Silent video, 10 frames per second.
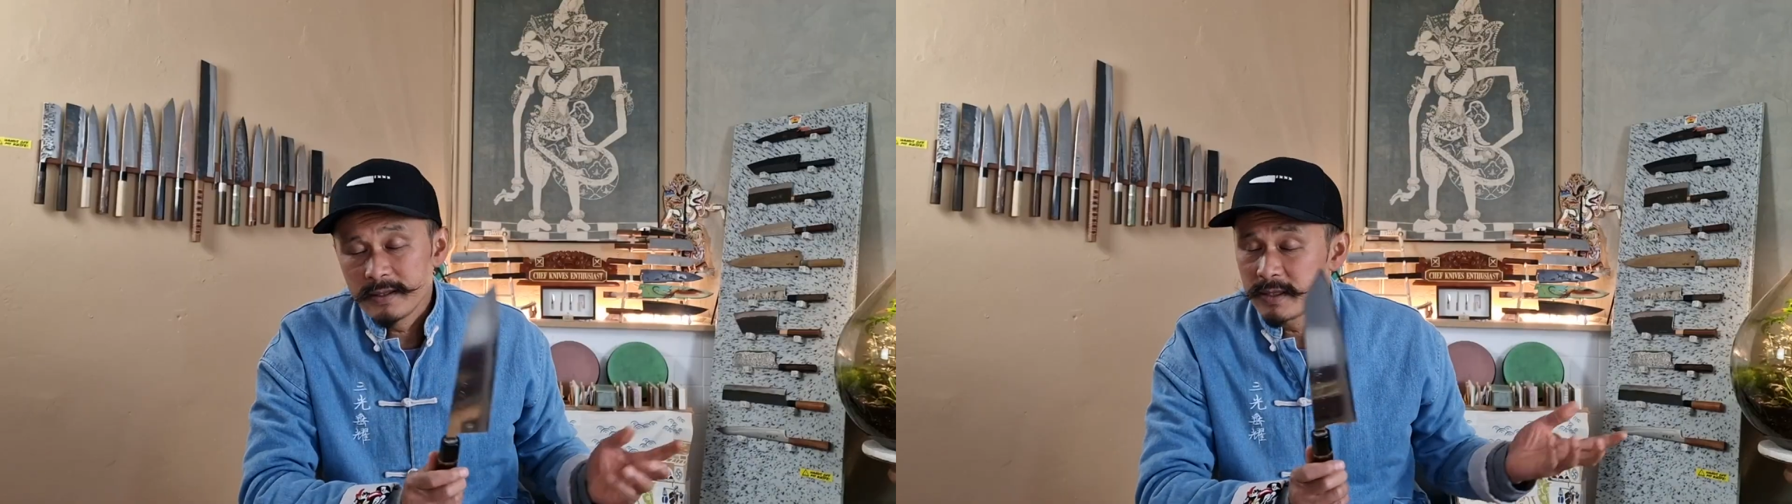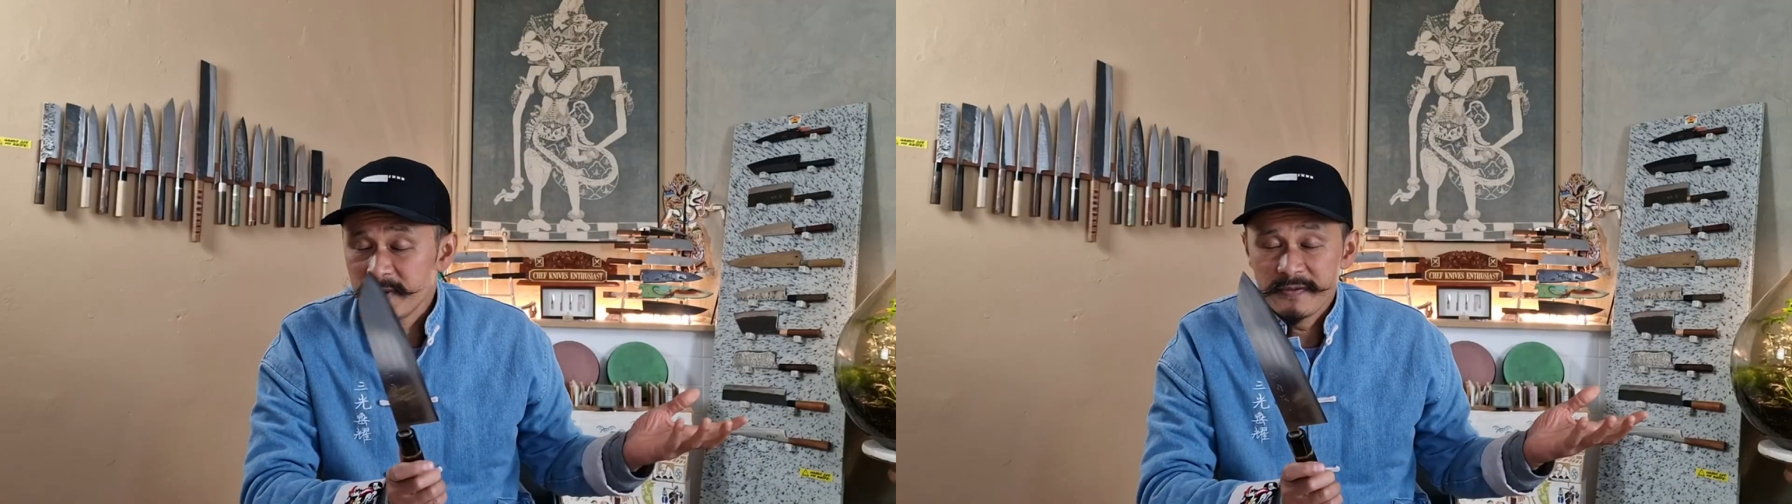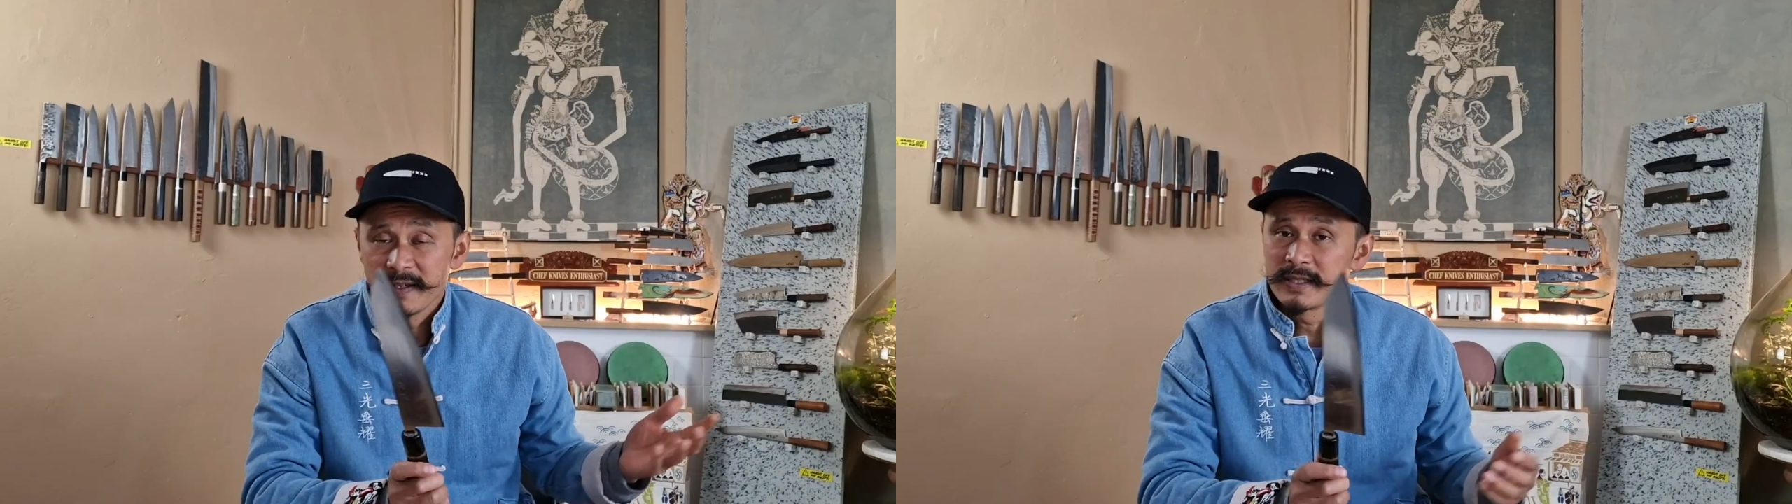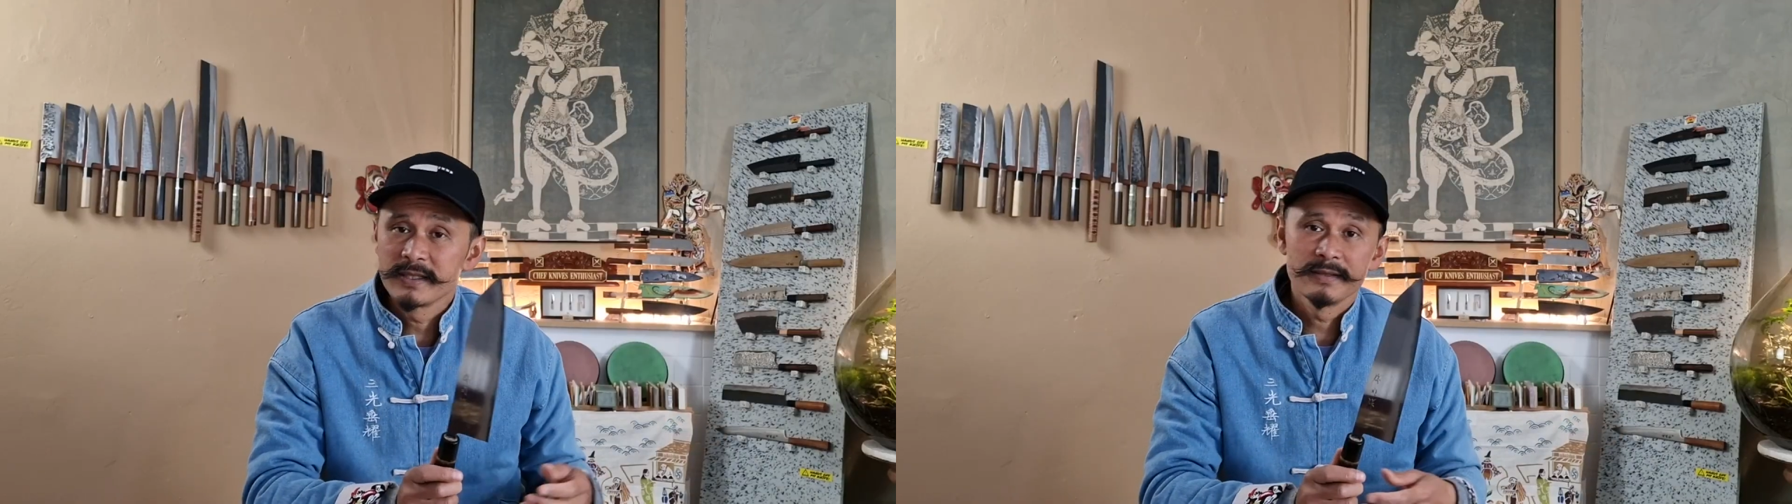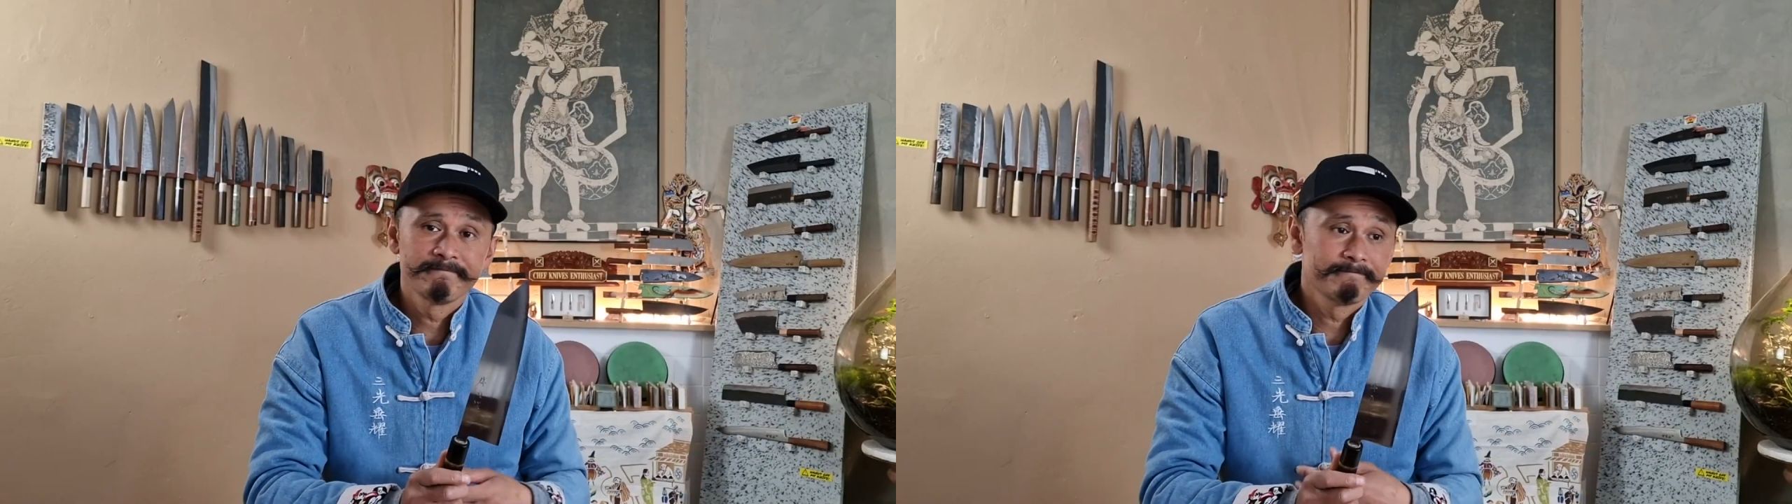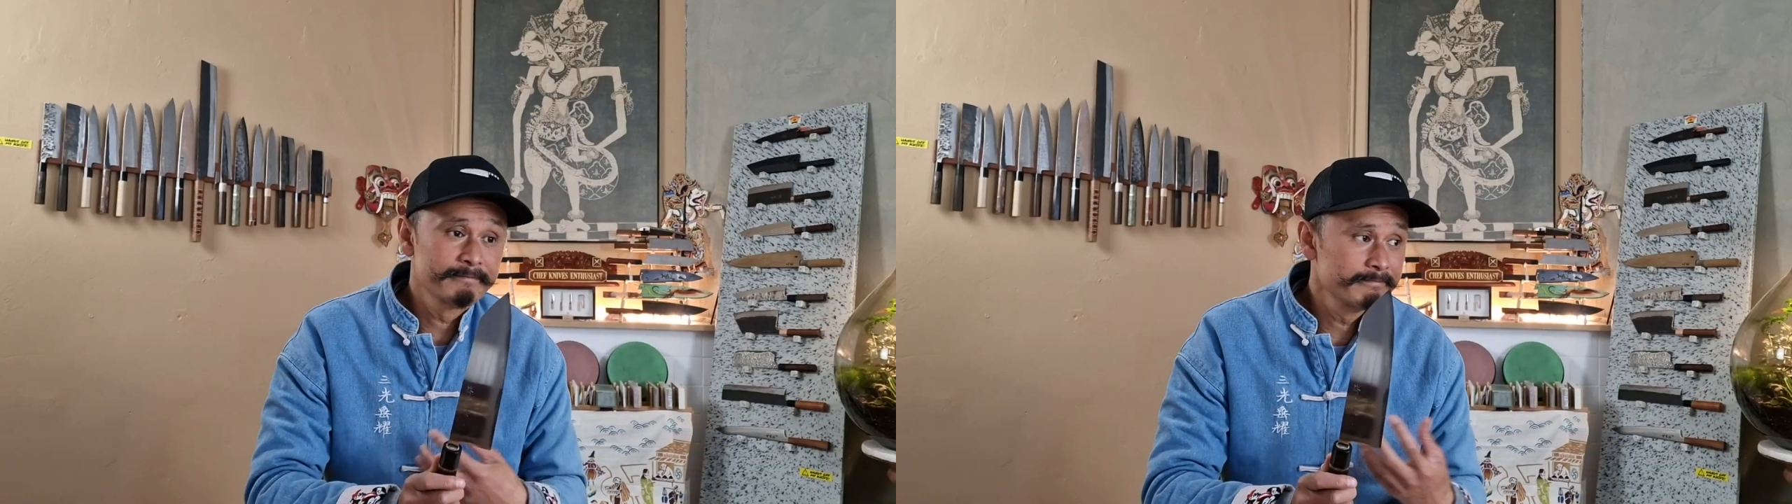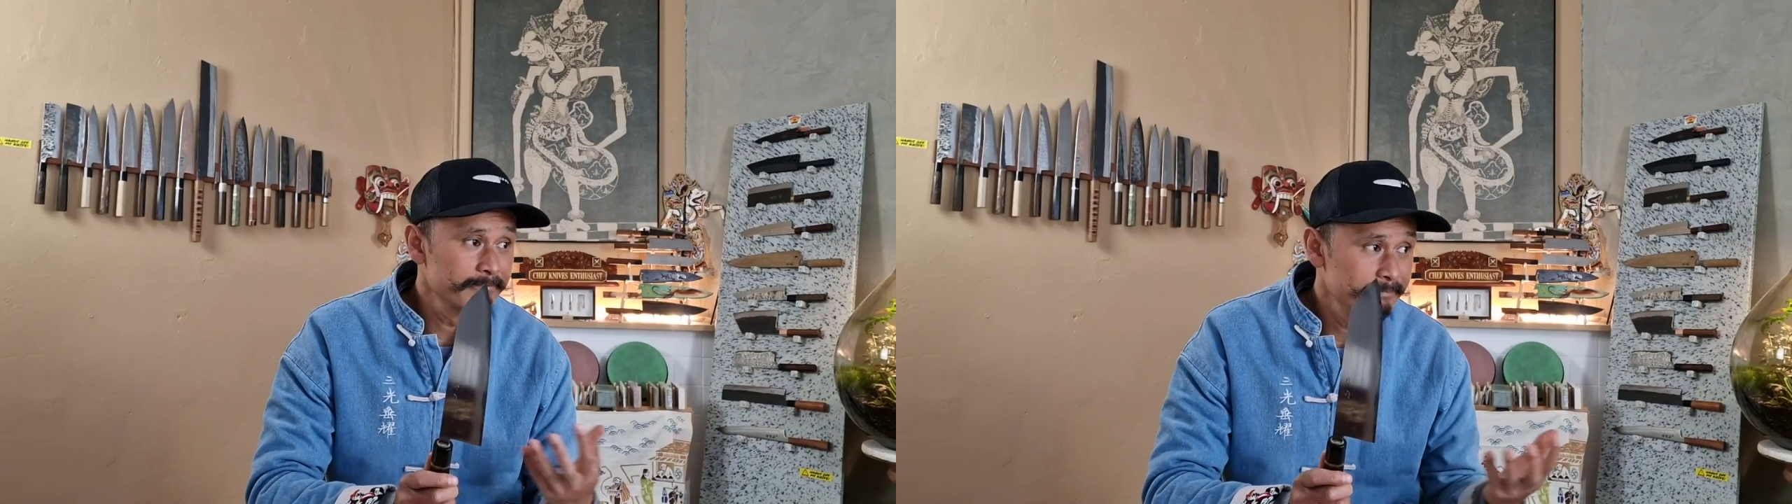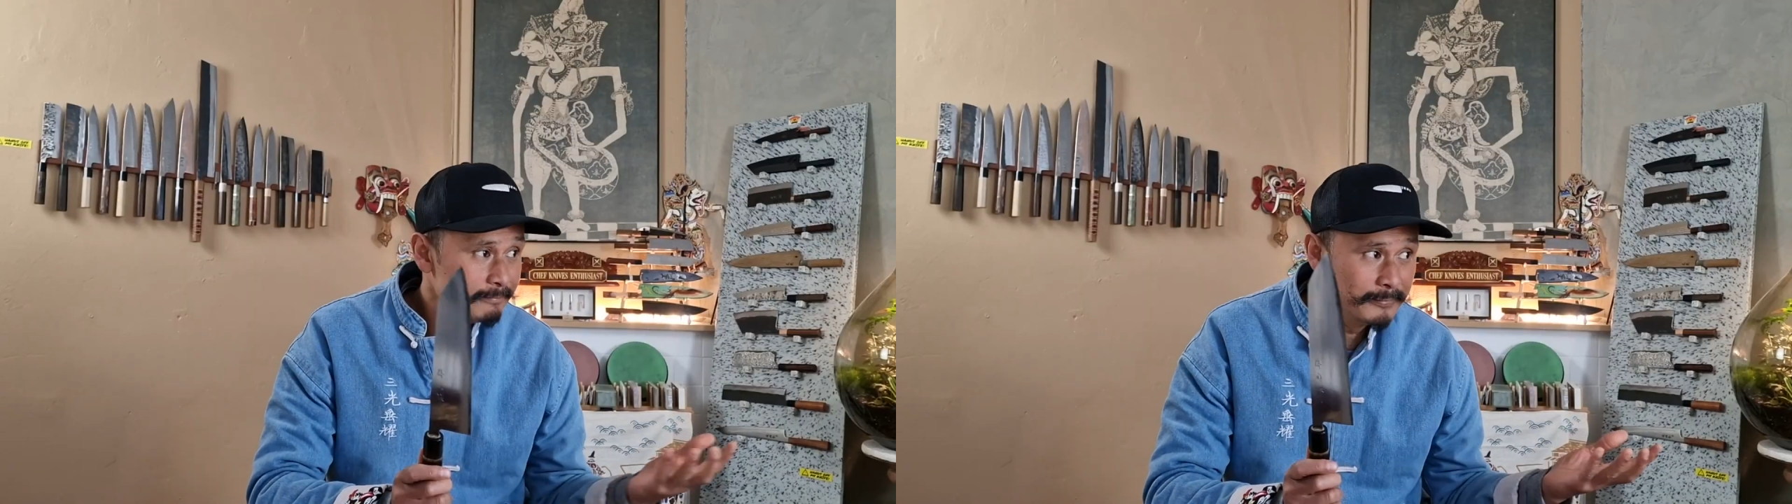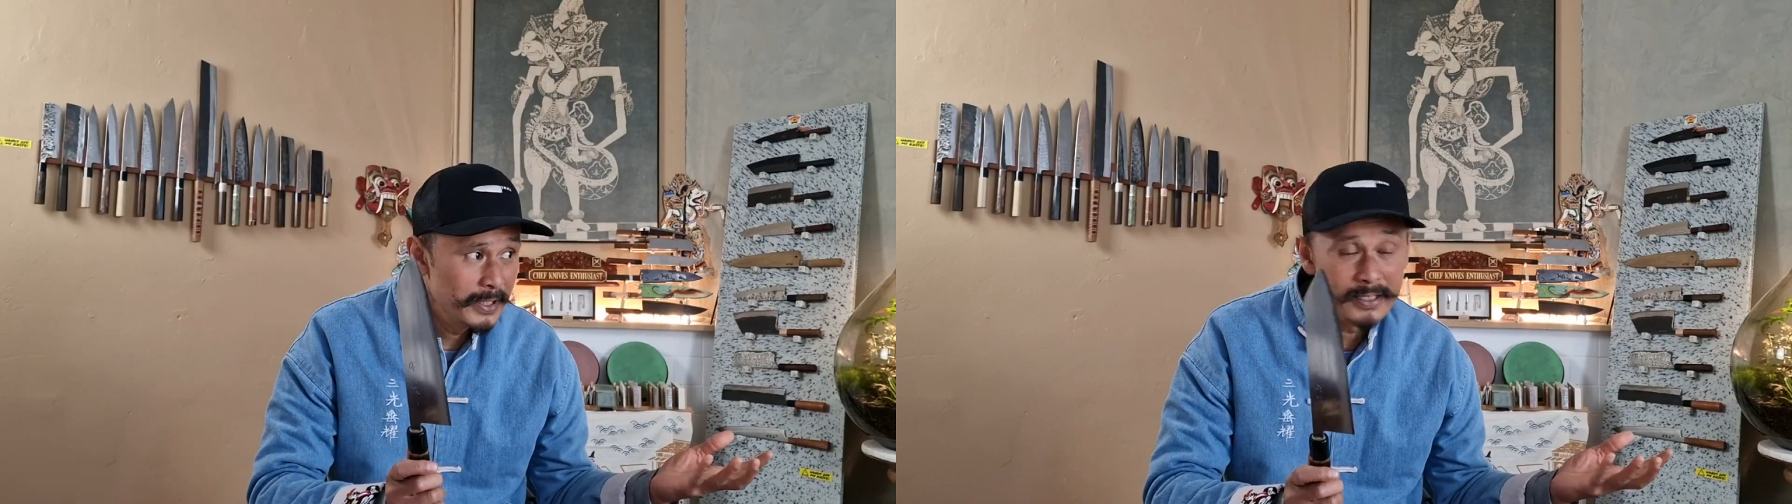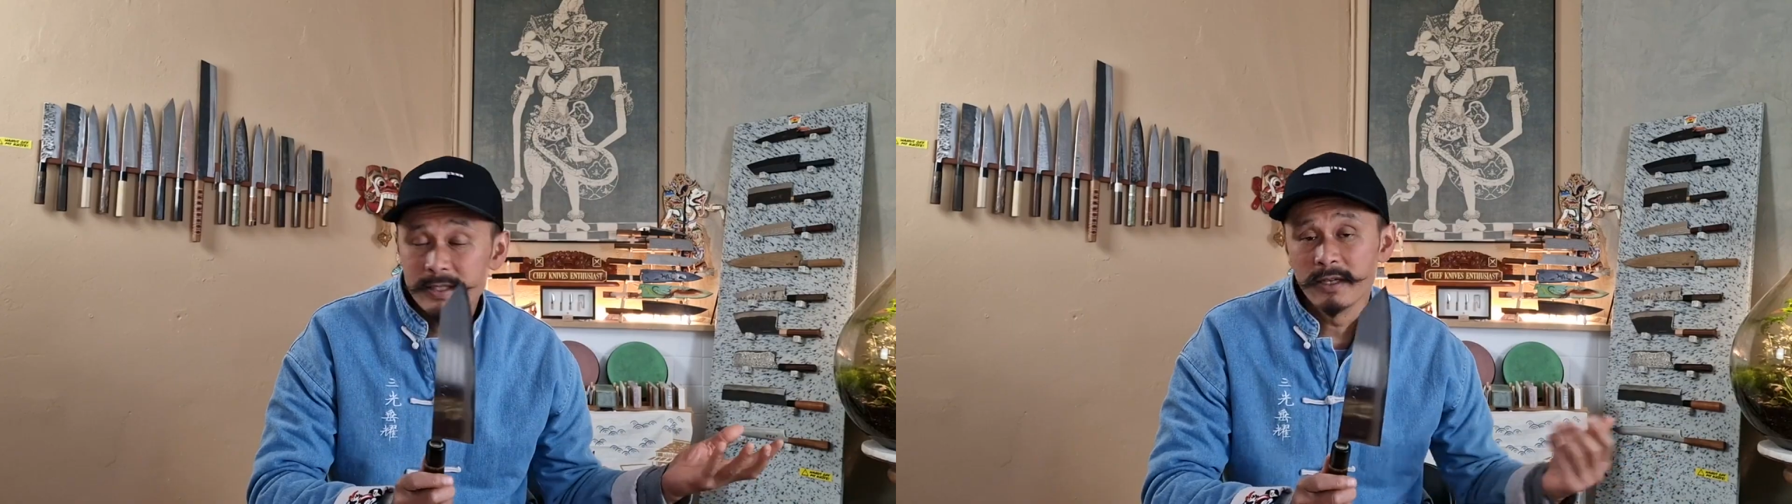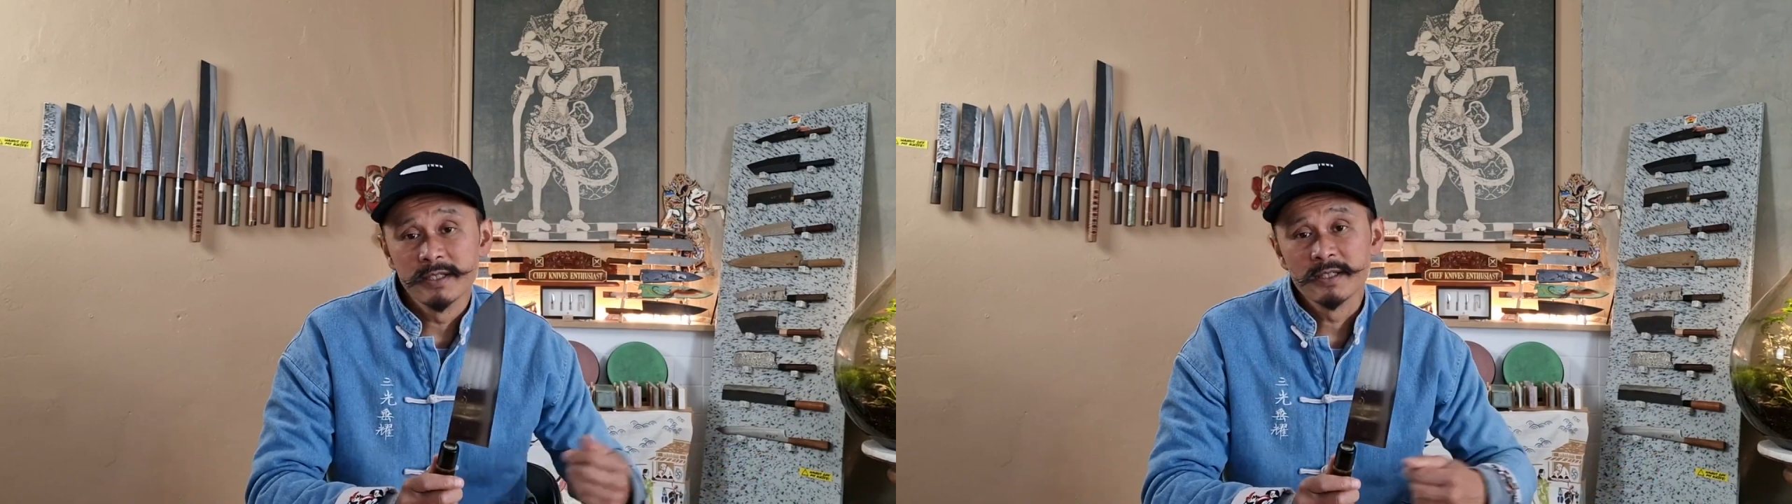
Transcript: is perfection and there is